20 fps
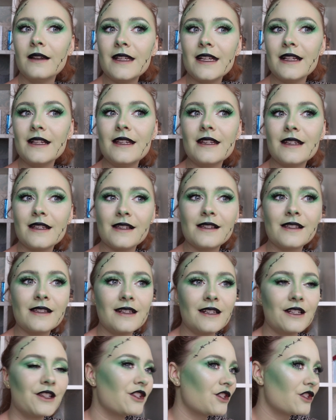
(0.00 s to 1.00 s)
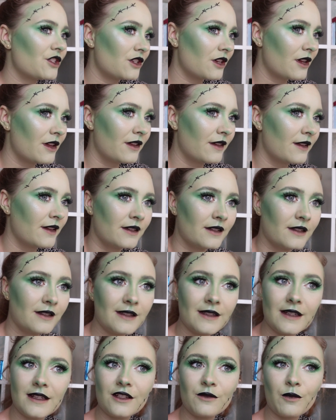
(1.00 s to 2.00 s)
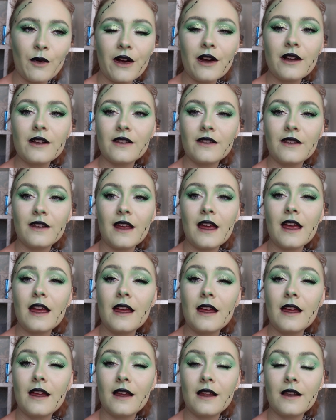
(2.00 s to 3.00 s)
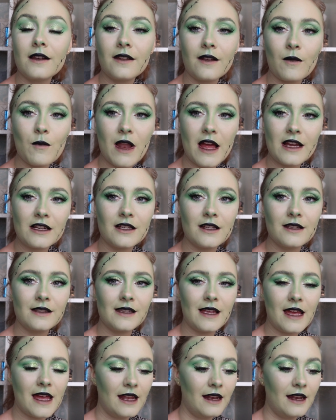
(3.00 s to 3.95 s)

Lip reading: did the stitch parts and some lashes,